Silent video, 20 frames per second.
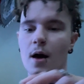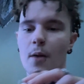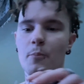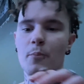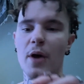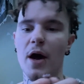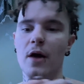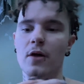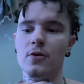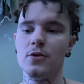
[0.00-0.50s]
a
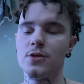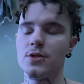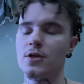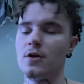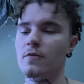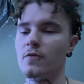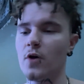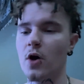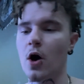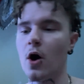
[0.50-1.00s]
balance
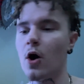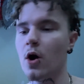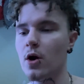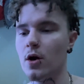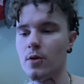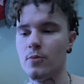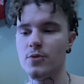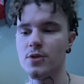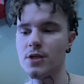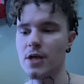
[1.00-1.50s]
of
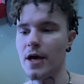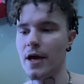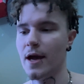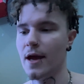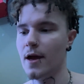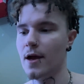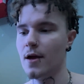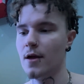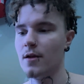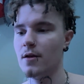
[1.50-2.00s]
carbs
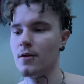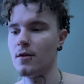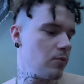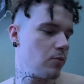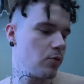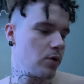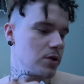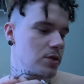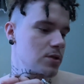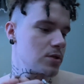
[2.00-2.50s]
and
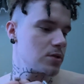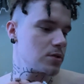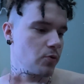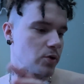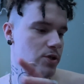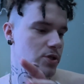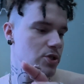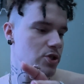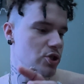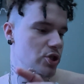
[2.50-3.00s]

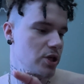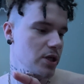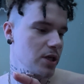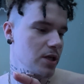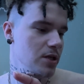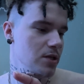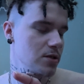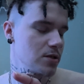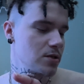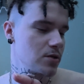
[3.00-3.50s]
what's
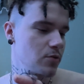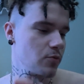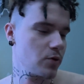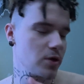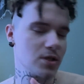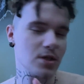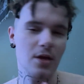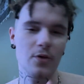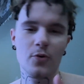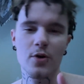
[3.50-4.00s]
cheese? What
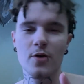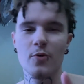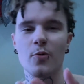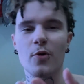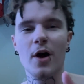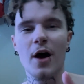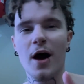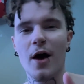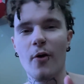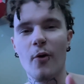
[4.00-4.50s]
is that?
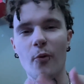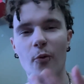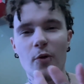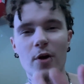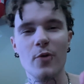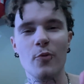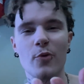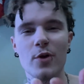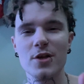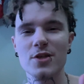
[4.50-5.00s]

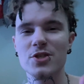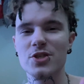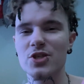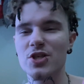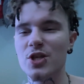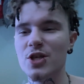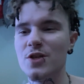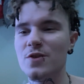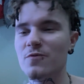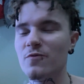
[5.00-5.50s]
What does
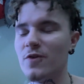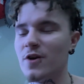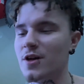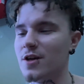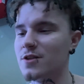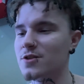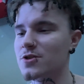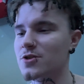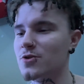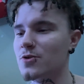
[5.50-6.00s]
cheese fit
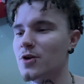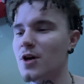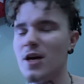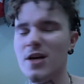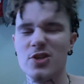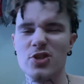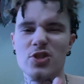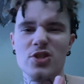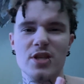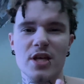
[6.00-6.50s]
into?
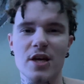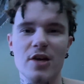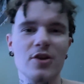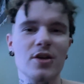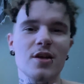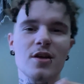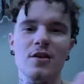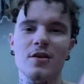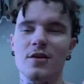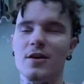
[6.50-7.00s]
Just
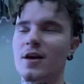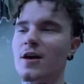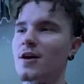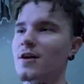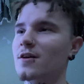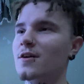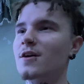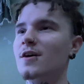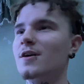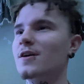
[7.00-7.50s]
dairy?
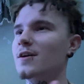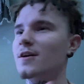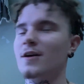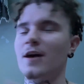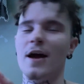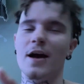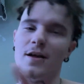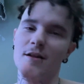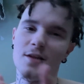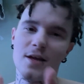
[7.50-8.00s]
Yeah.
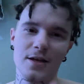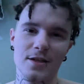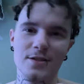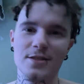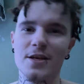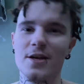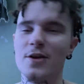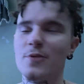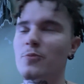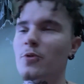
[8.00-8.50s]
And like
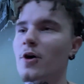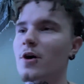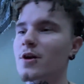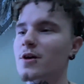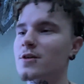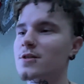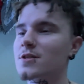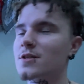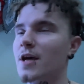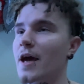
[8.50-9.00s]
dairy
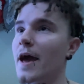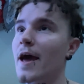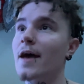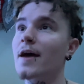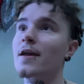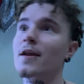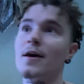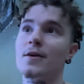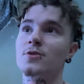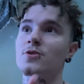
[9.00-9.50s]
products.
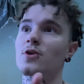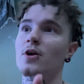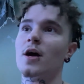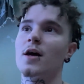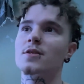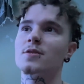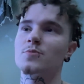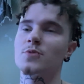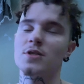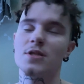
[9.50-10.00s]
And I still
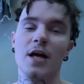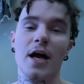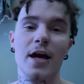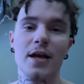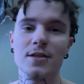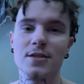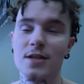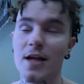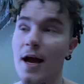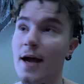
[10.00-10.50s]
got some
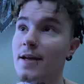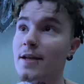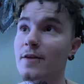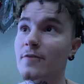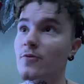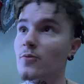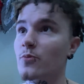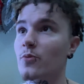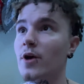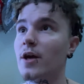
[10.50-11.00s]
snacks that I didn't
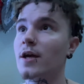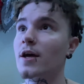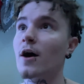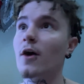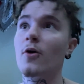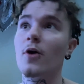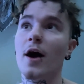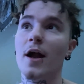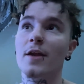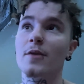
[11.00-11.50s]
even break
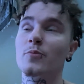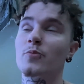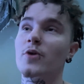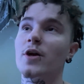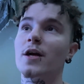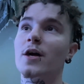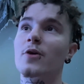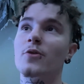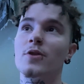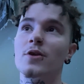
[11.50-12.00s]
out. I didn't
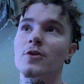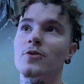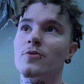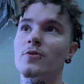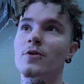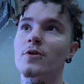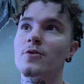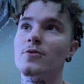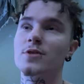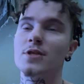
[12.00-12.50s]
break out the
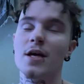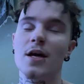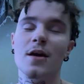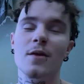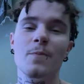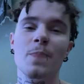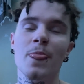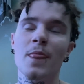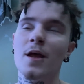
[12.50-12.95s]
Doritos yet.